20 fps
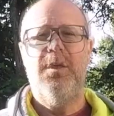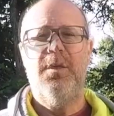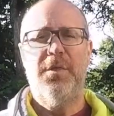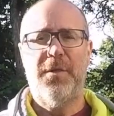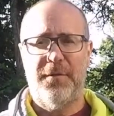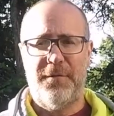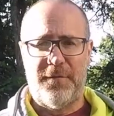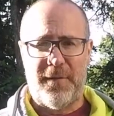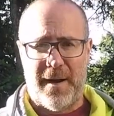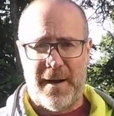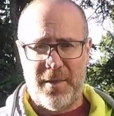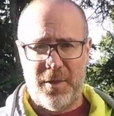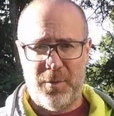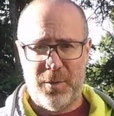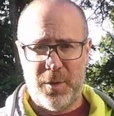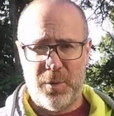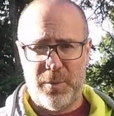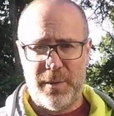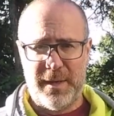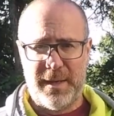The
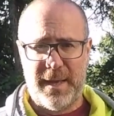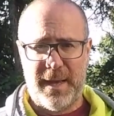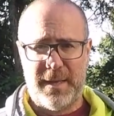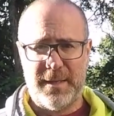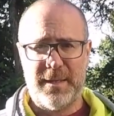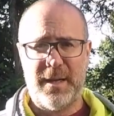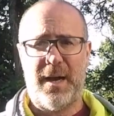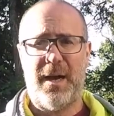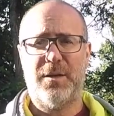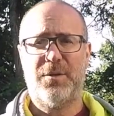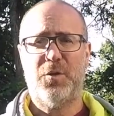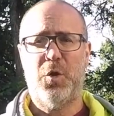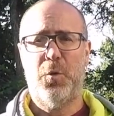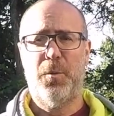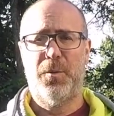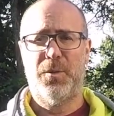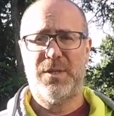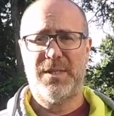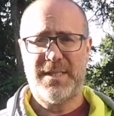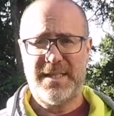following weekend,
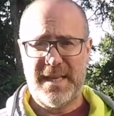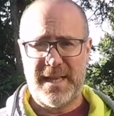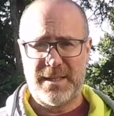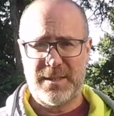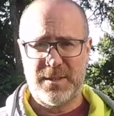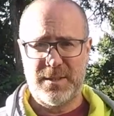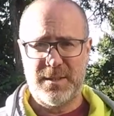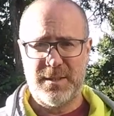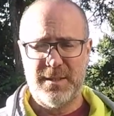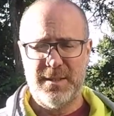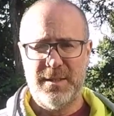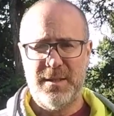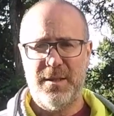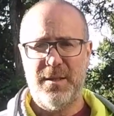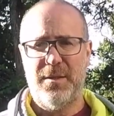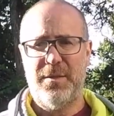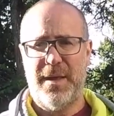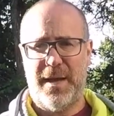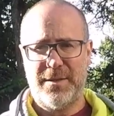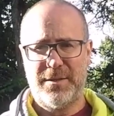October sixth,
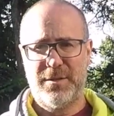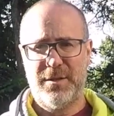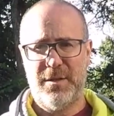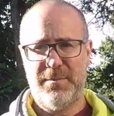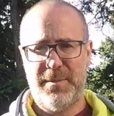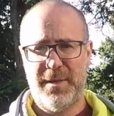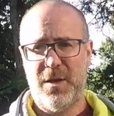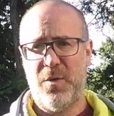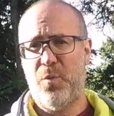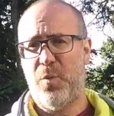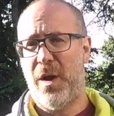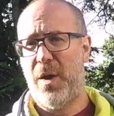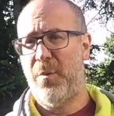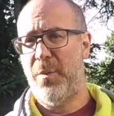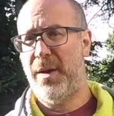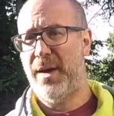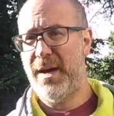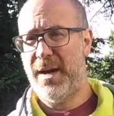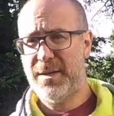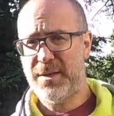that's going to be at
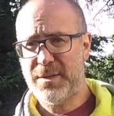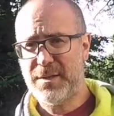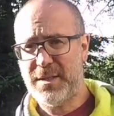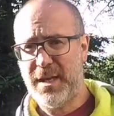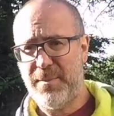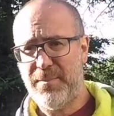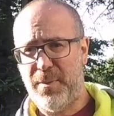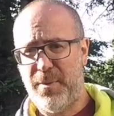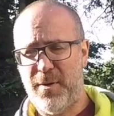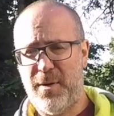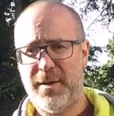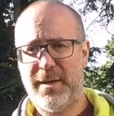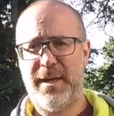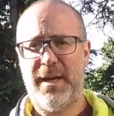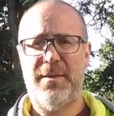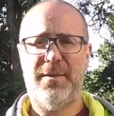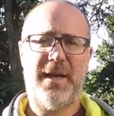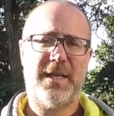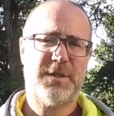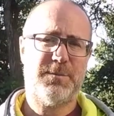Waywayanda State Park,
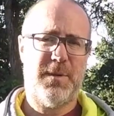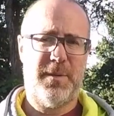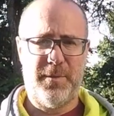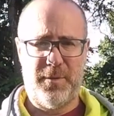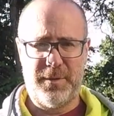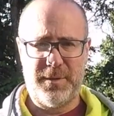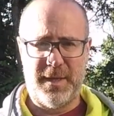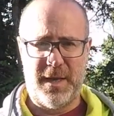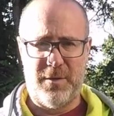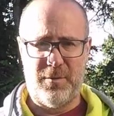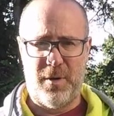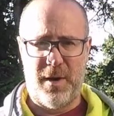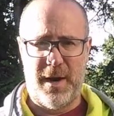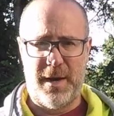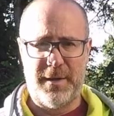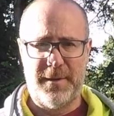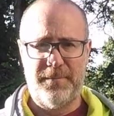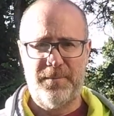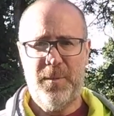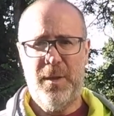and that's my birthday
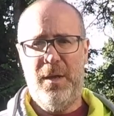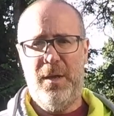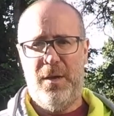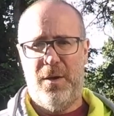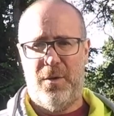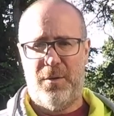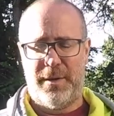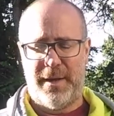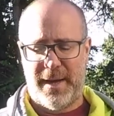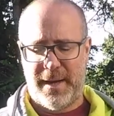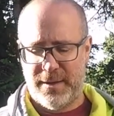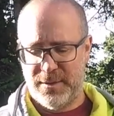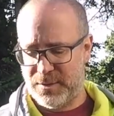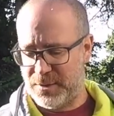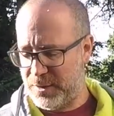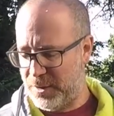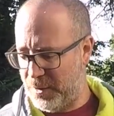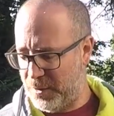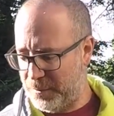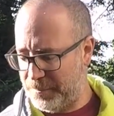ride, okay?
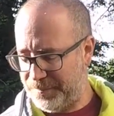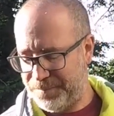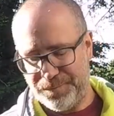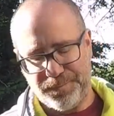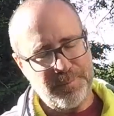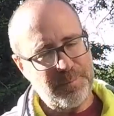So